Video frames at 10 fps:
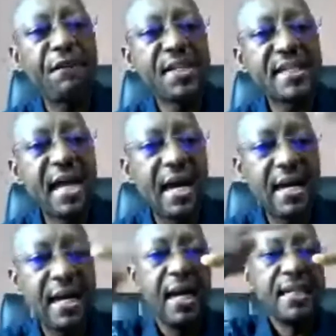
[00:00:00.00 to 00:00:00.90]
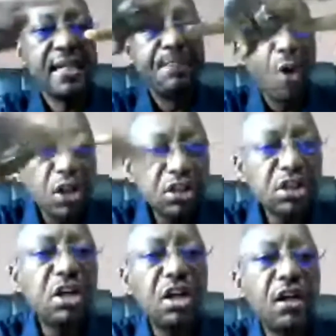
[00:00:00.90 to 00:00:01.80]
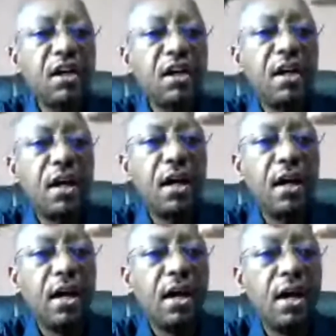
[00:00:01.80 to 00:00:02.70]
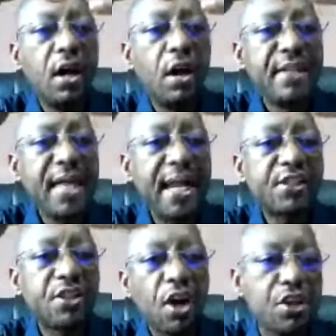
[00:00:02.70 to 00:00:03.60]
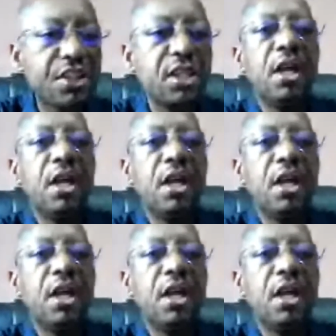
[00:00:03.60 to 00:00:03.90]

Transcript: officer, the board of directors,